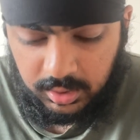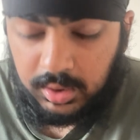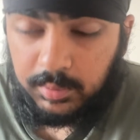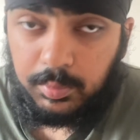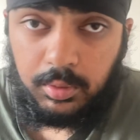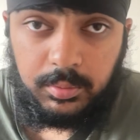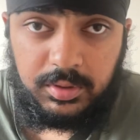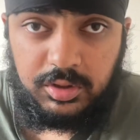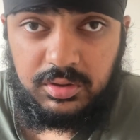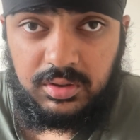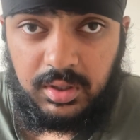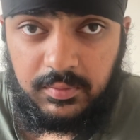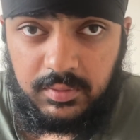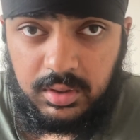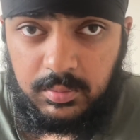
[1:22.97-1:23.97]
Probably just
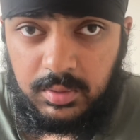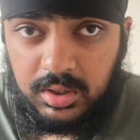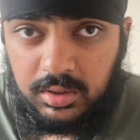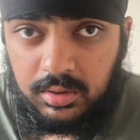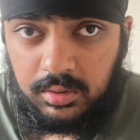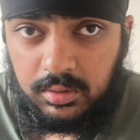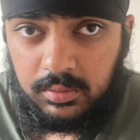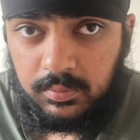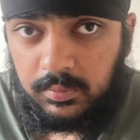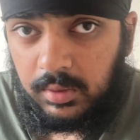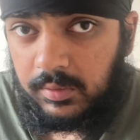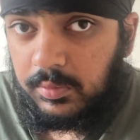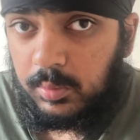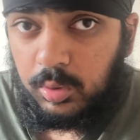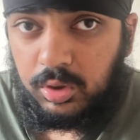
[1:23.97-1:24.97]
70 million
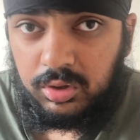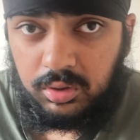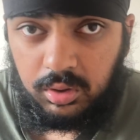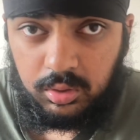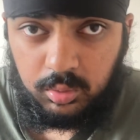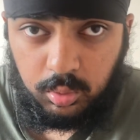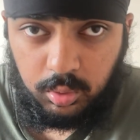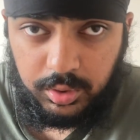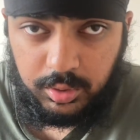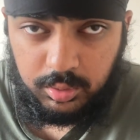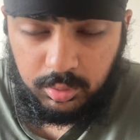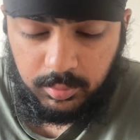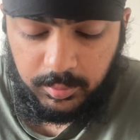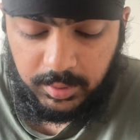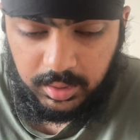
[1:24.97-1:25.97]
if you want to start talking to
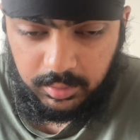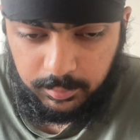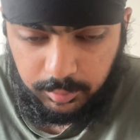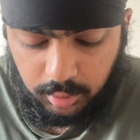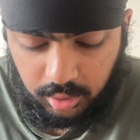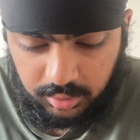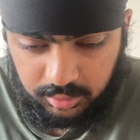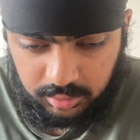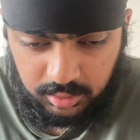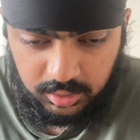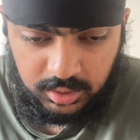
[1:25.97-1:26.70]
him about a price.